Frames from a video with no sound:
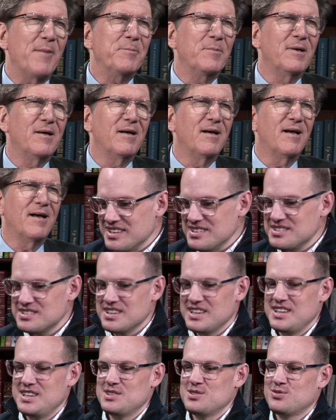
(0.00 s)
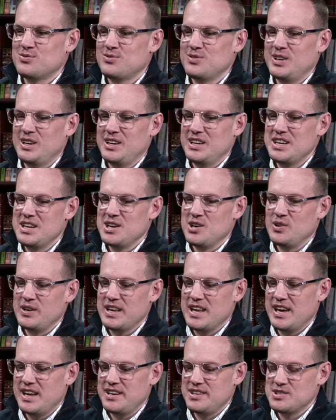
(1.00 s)
It is, and it's,
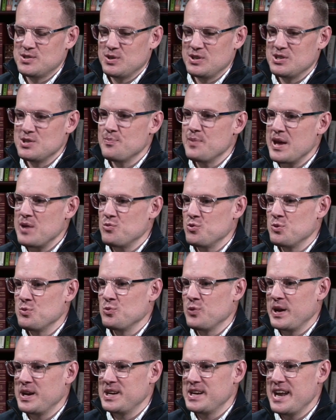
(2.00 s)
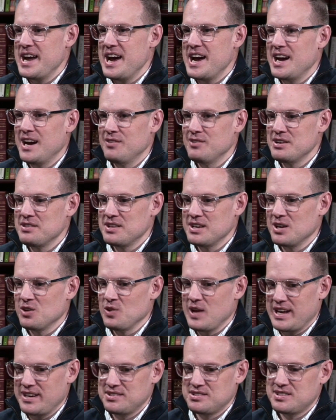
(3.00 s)
again, it's a debate we've been waiting to have. I think a
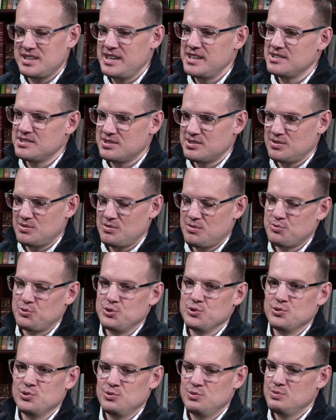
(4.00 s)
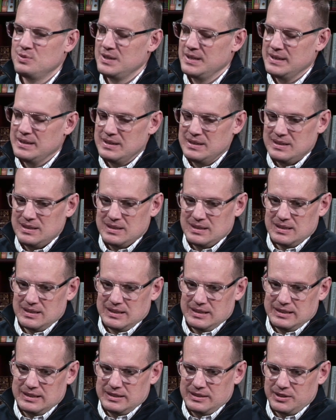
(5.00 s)
lot of states through
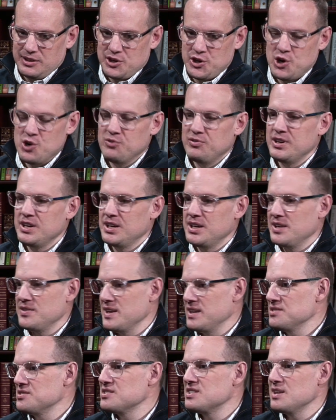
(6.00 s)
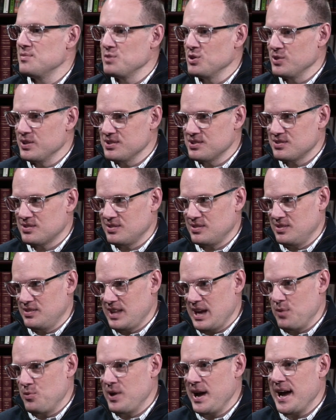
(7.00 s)
COVID and then stimulus,
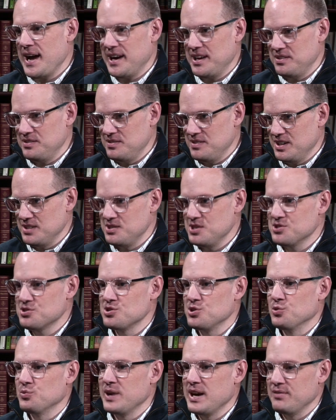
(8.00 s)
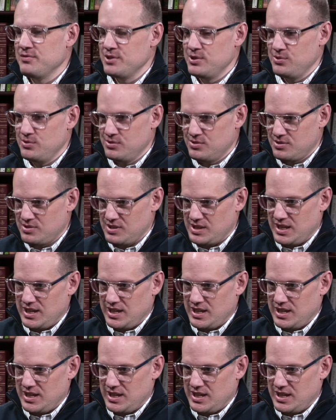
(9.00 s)
they had additional revenues.